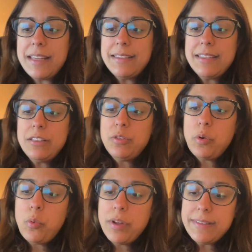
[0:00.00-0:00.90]
I did do a
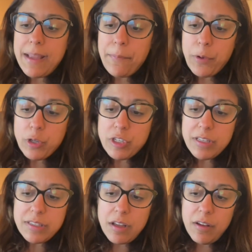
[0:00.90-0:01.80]
one-time
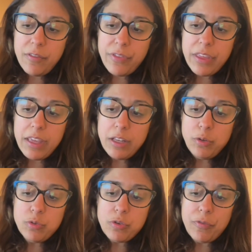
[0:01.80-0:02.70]
purchase of the
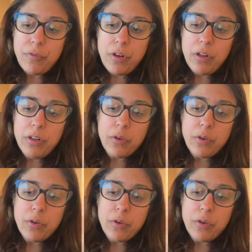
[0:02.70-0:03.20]
Nutrafol